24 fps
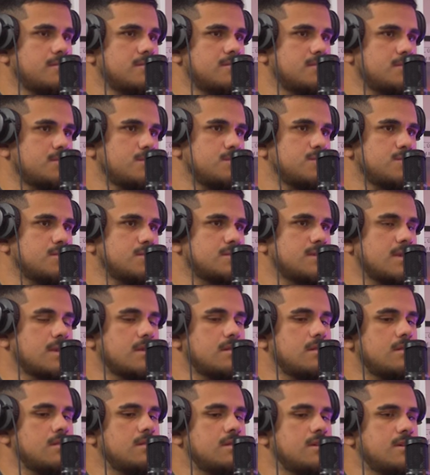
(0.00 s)
So it was just like
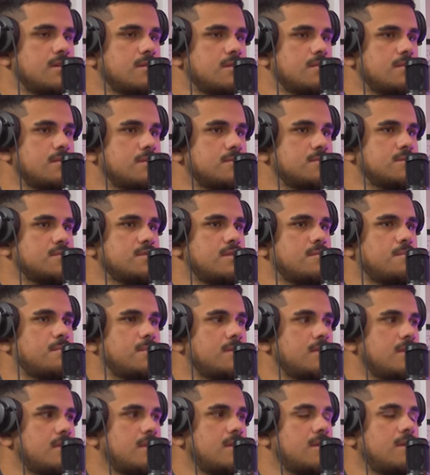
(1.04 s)
a mm, little little chip.
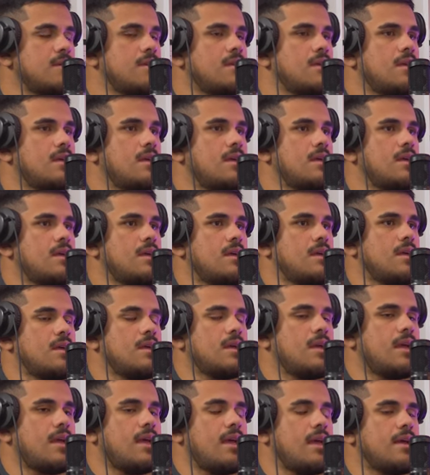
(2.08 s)
Yeah.
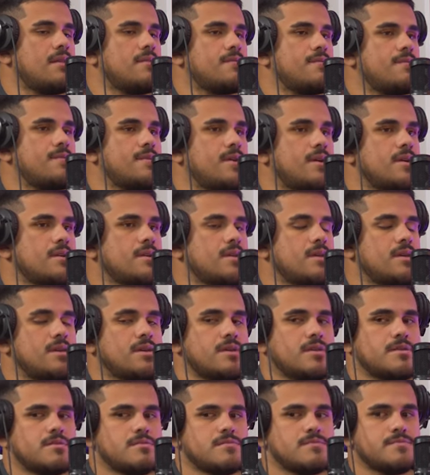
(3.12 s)
And
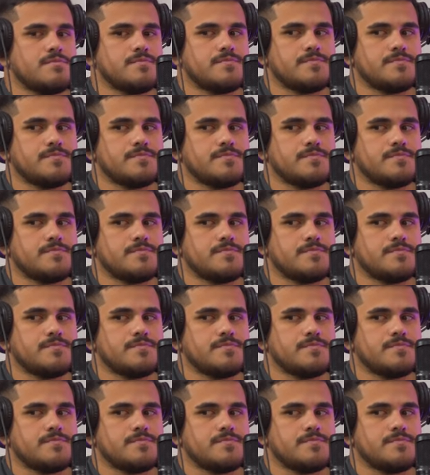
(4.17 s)
fucking